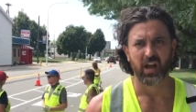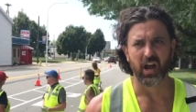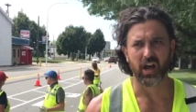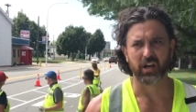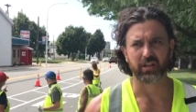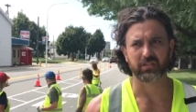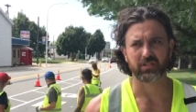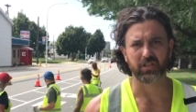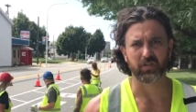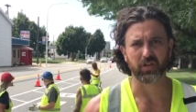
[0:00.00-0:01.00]
uh,
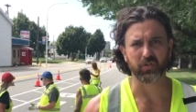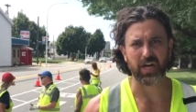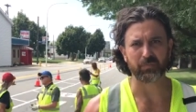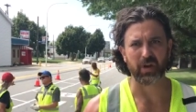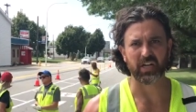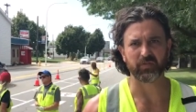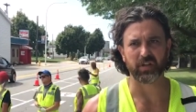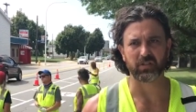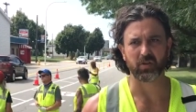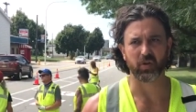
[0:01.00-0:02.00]
can do a great
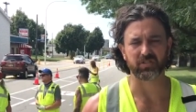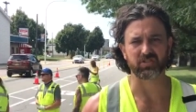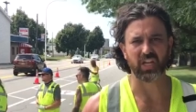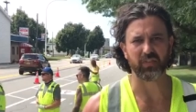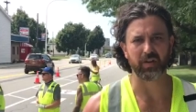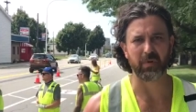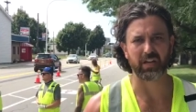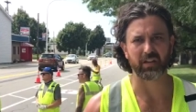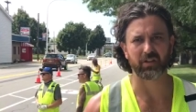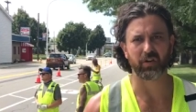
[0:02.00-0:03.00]
benefit towards achieving
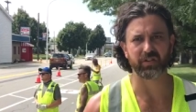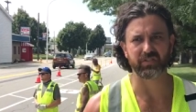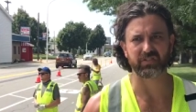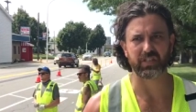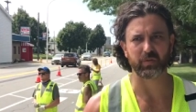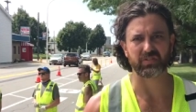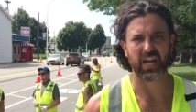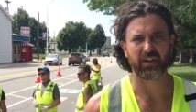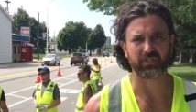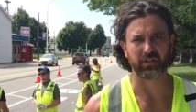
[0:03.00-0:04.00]
many of the goals the city was
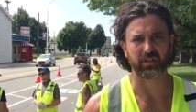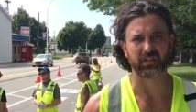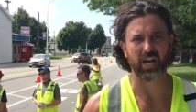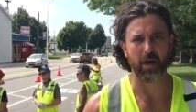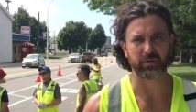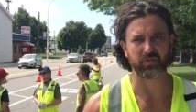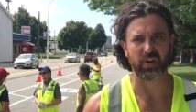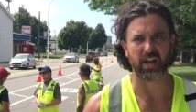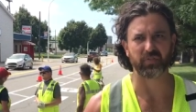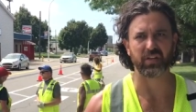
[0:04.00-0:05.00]
after in calming
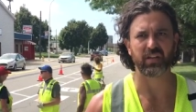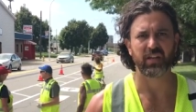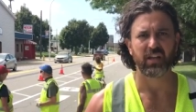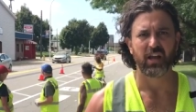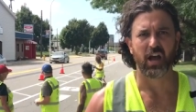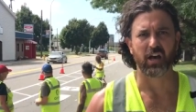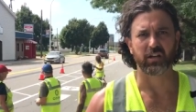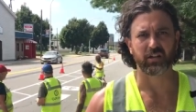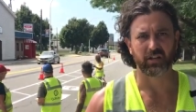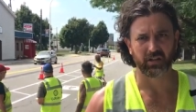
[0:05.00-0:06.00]
traffic
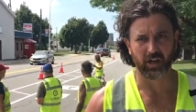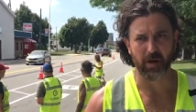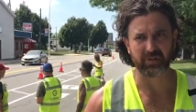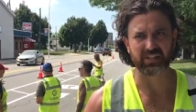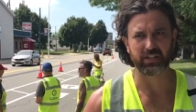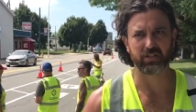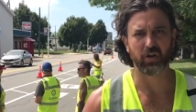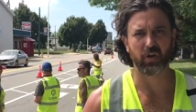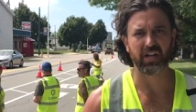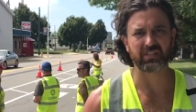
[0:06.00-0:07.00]
uh, calming down the
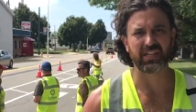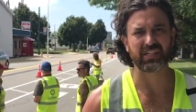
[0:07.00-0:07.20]
noise,